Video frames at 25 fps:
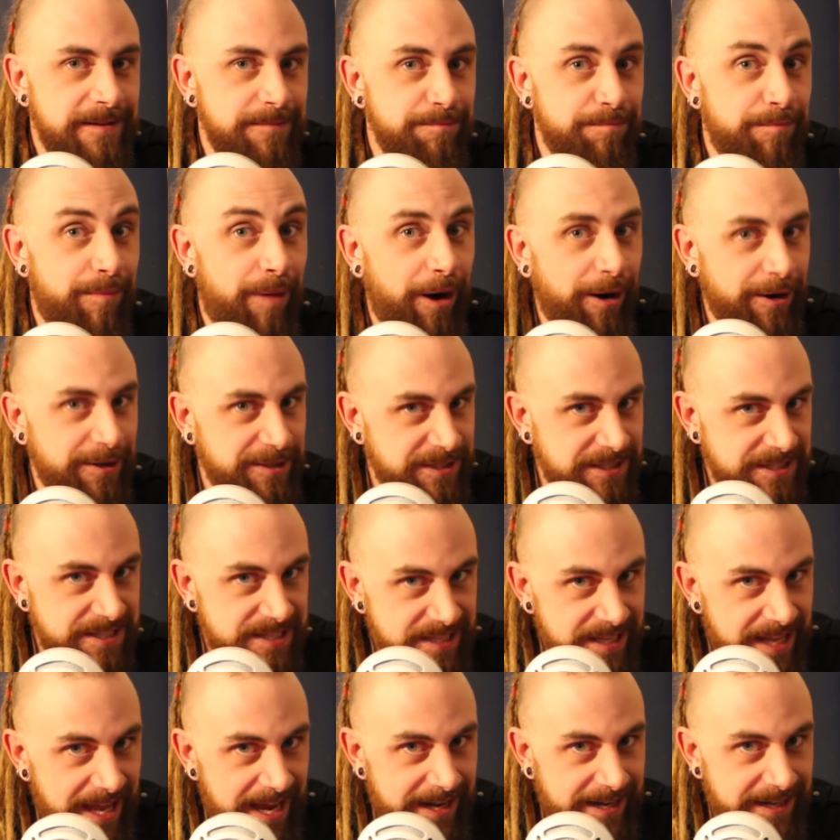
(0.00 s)

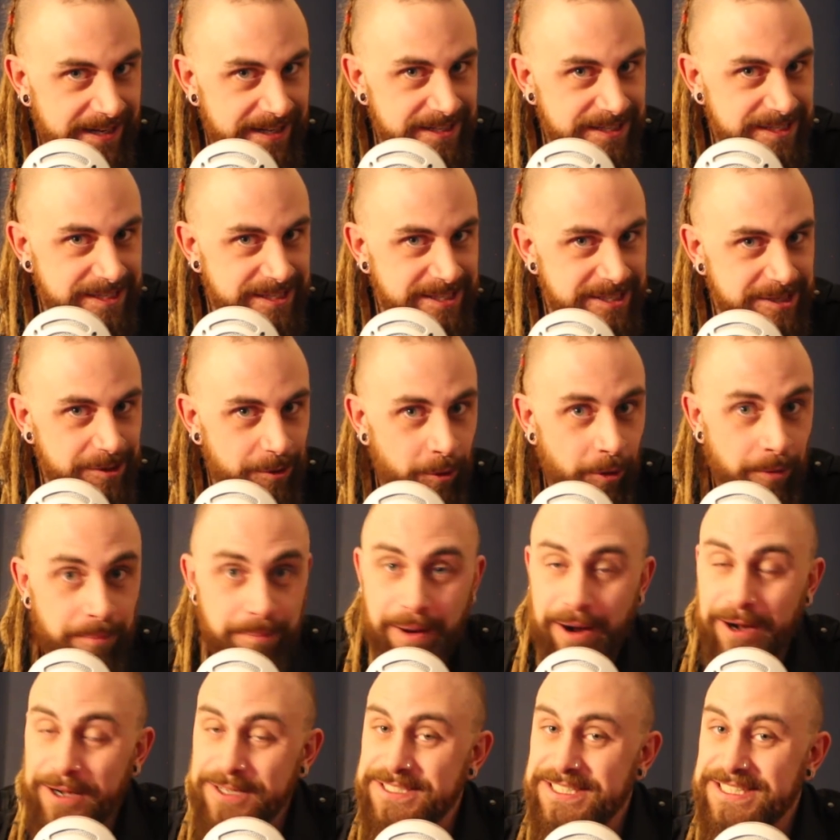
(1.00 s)
Marxist Leninists or
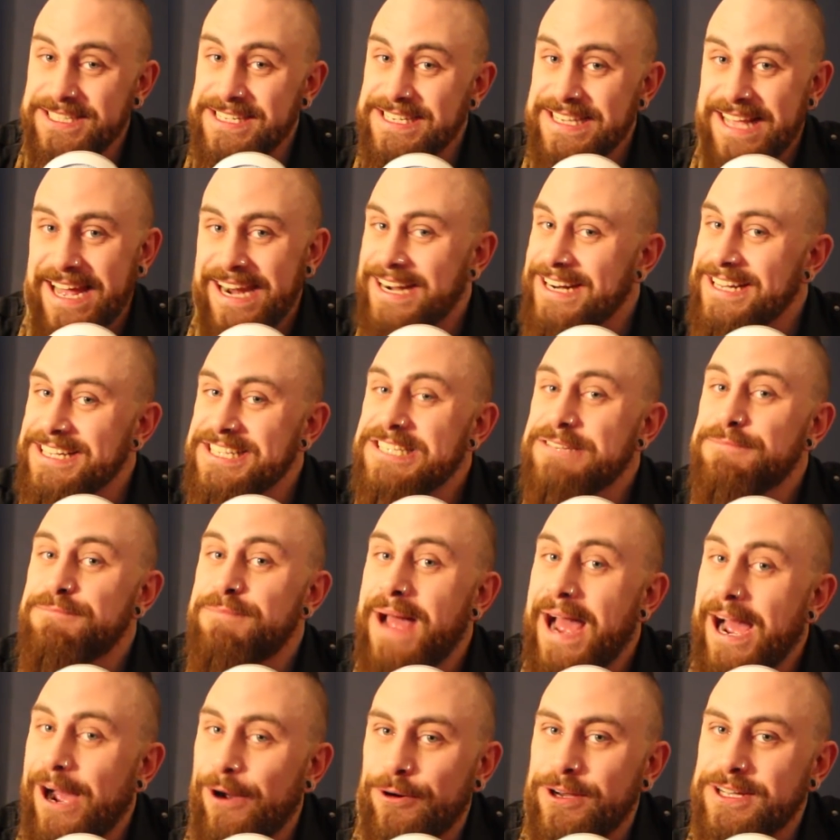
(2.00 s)
Marxist Leninist
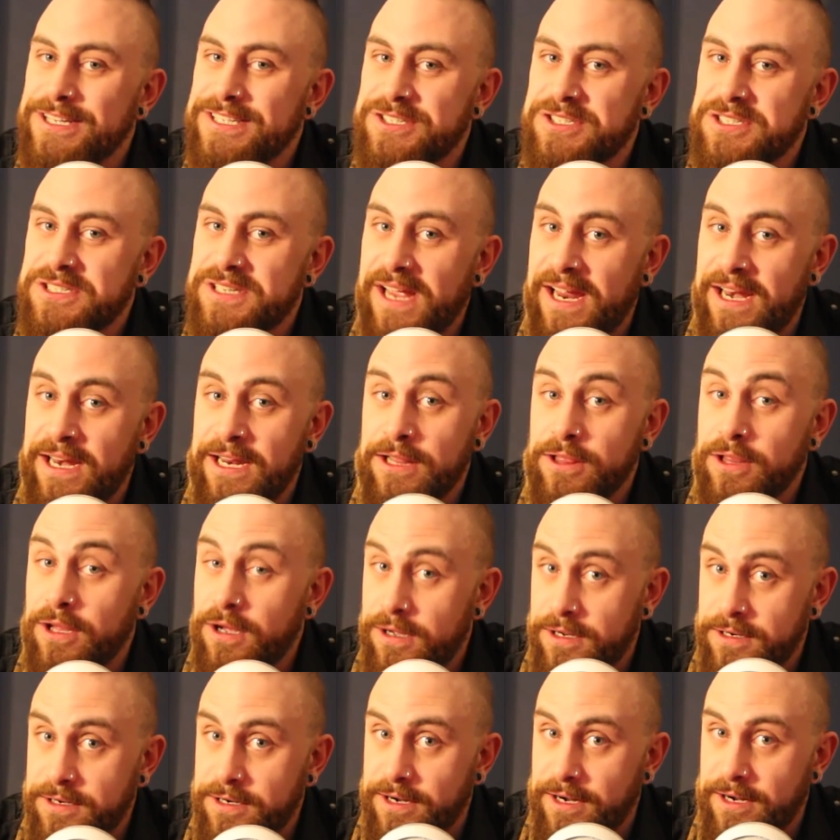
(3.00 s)
Maoists any
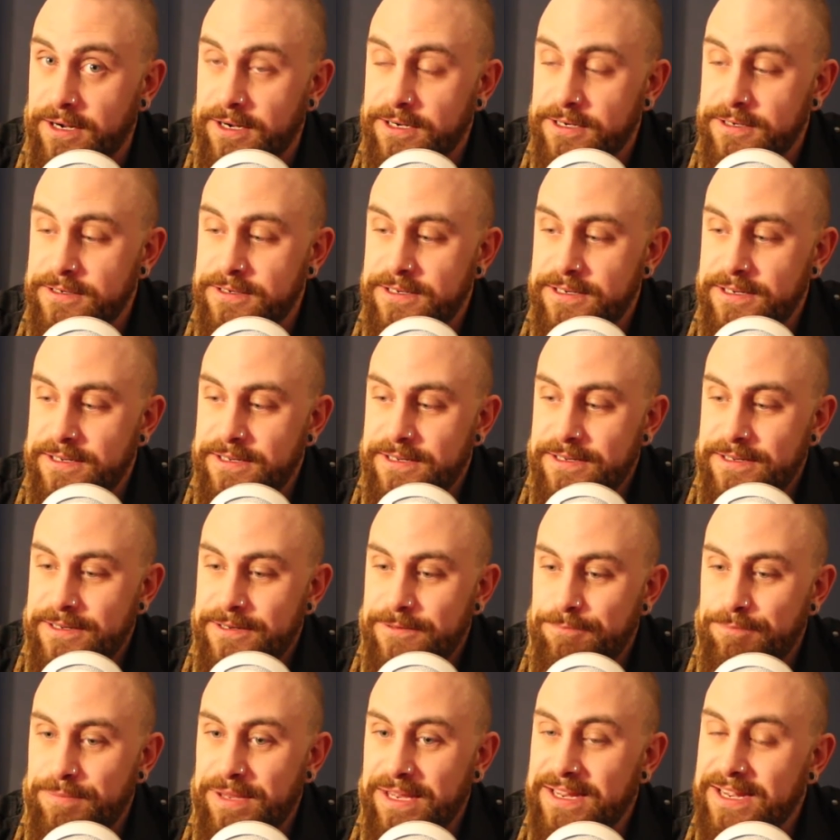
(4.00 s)
longer
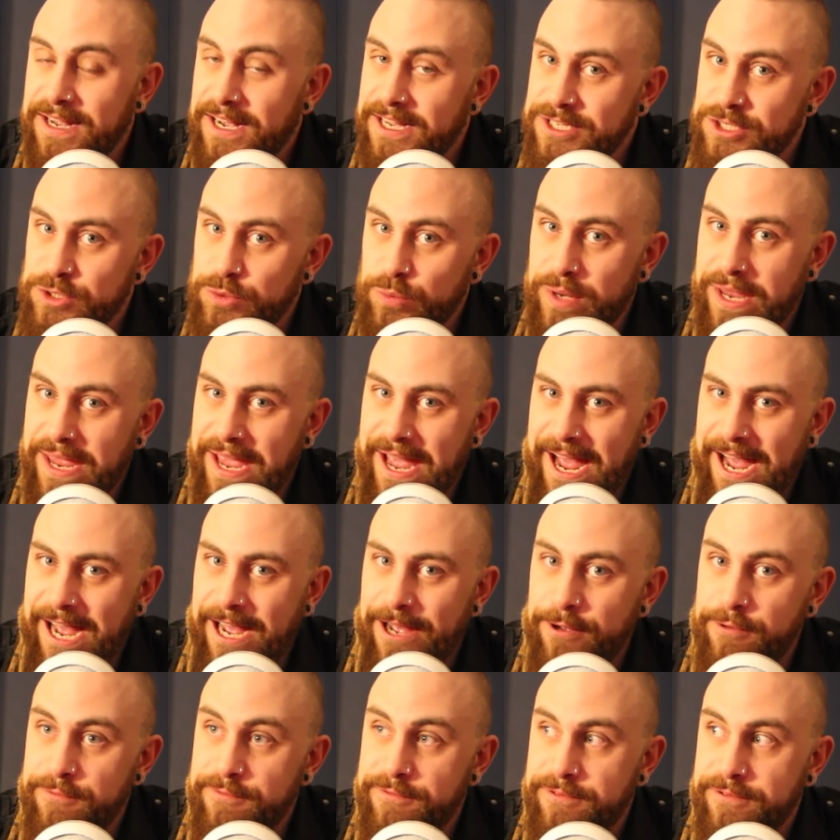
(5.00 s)
because we
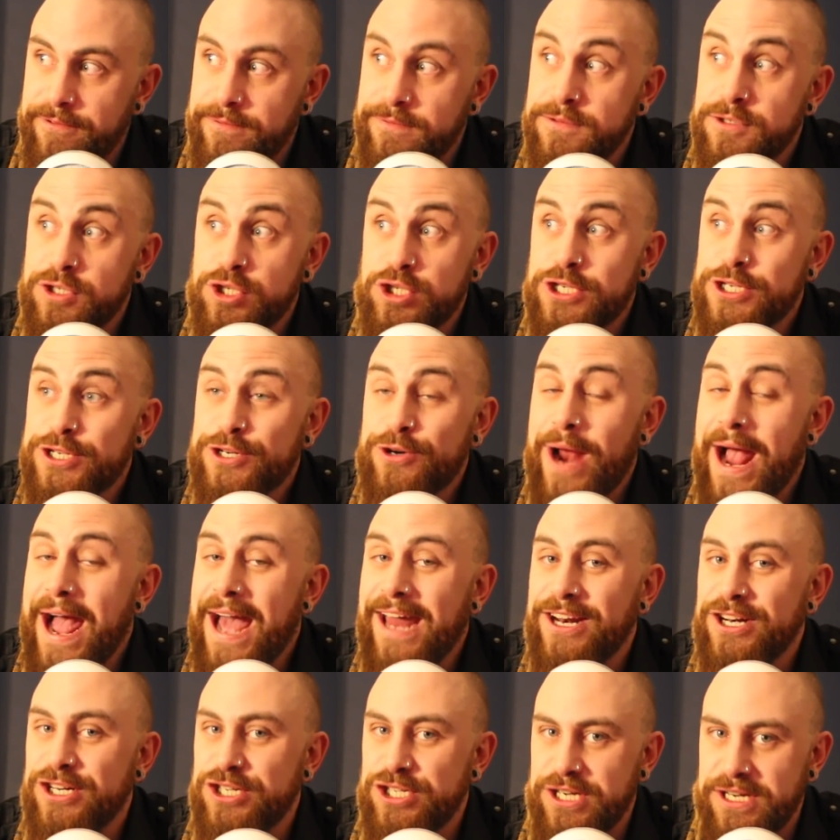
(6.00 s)
have
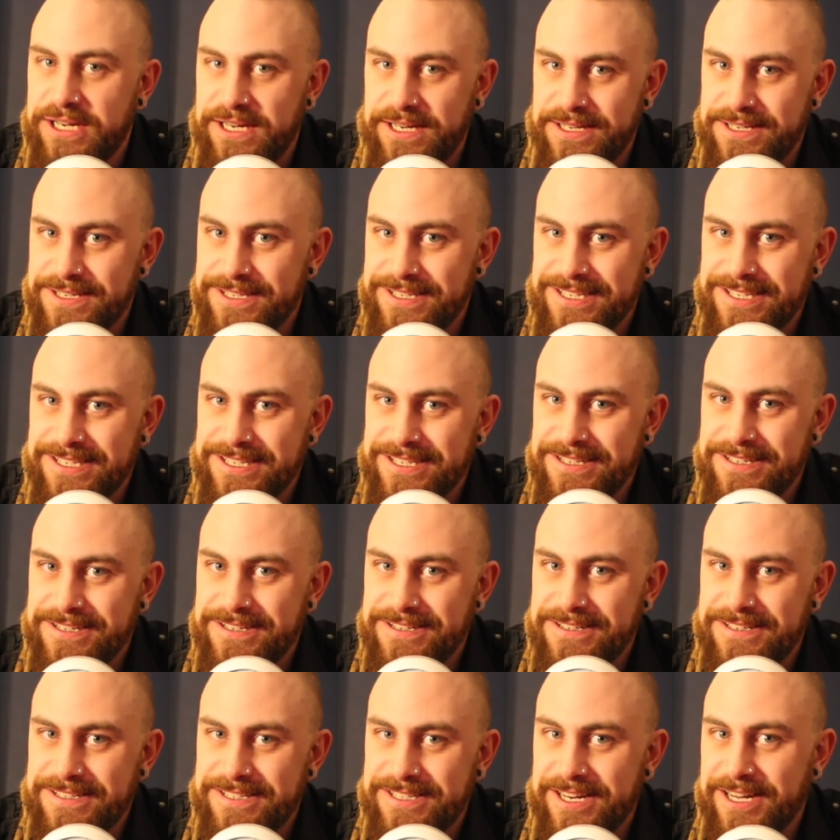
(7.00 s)
strategies
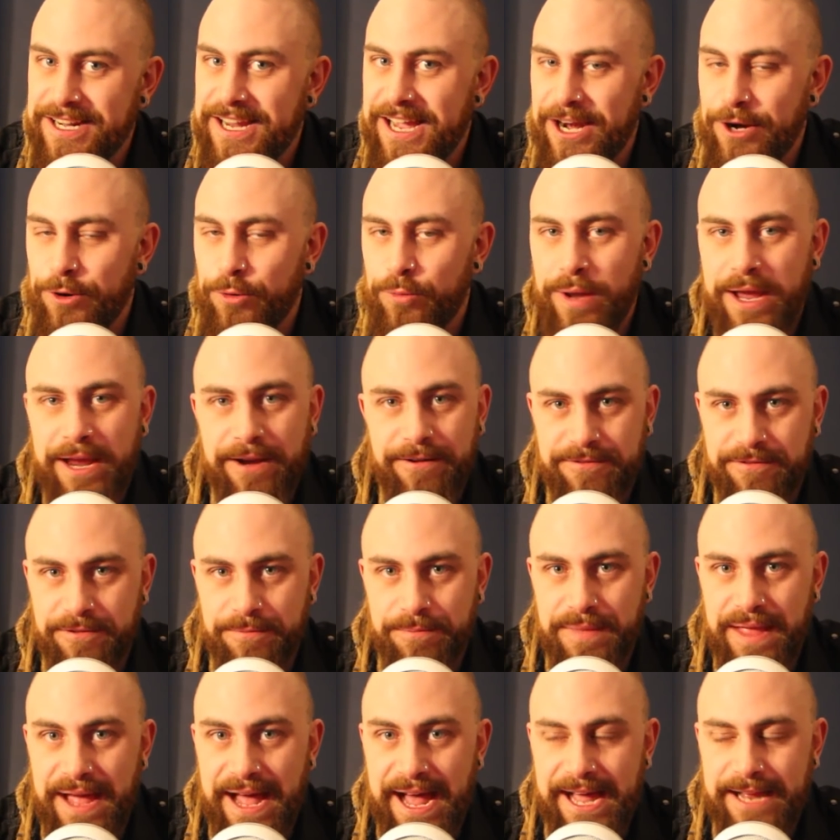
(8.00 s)
to get away
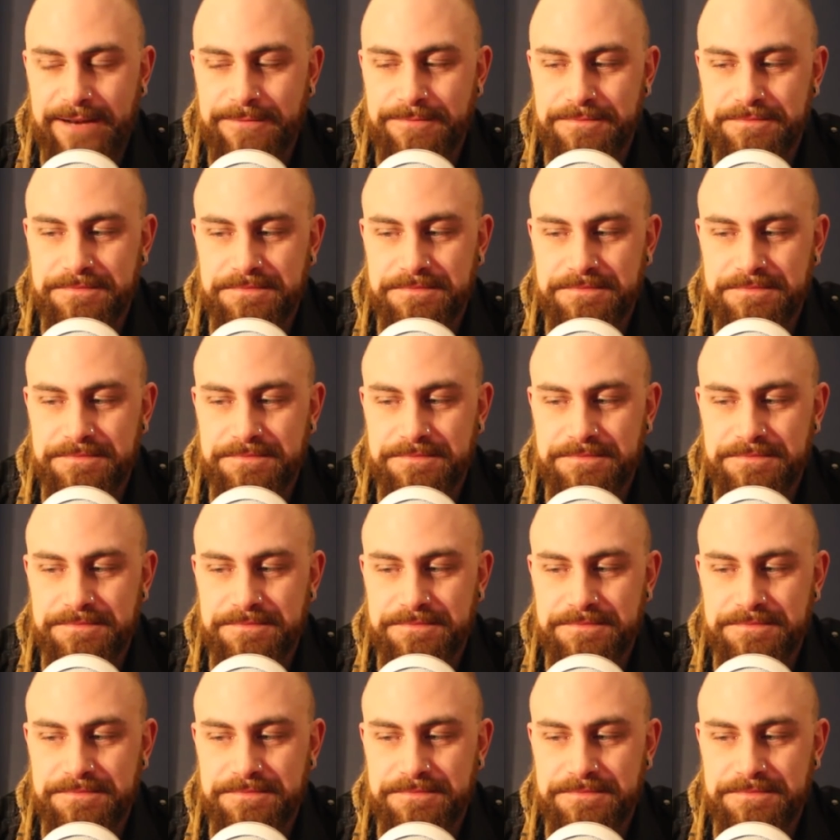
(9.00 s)
from that